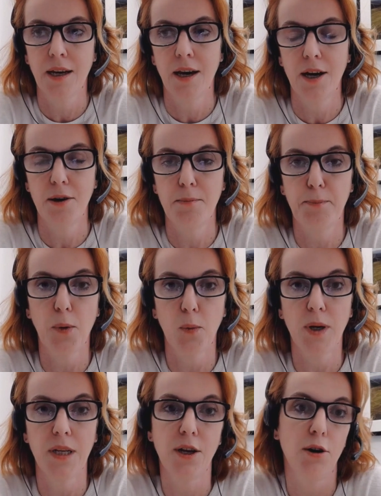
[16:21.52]

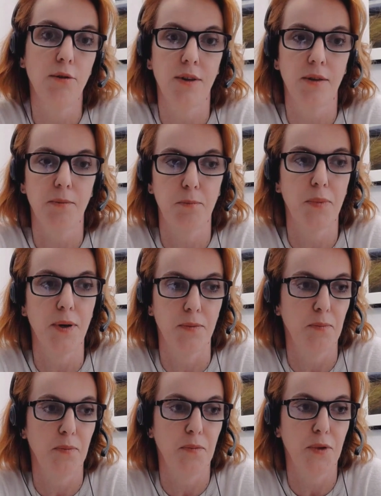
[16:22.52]
But we know that,
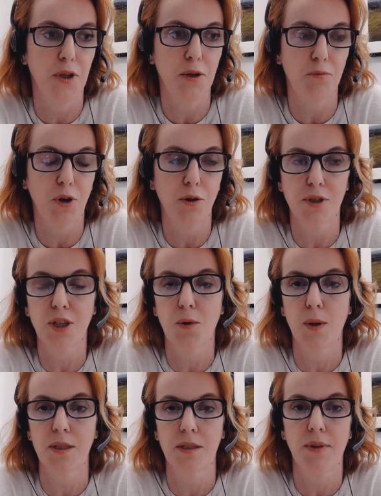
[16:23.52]
the
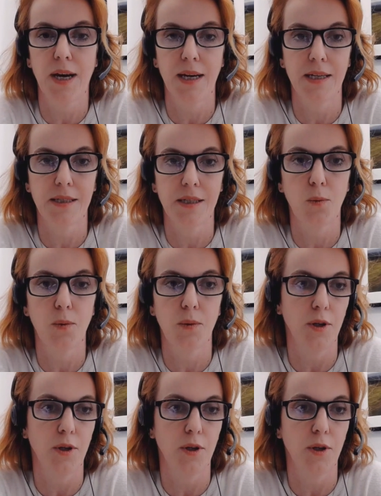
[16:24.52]
consequence of that is that the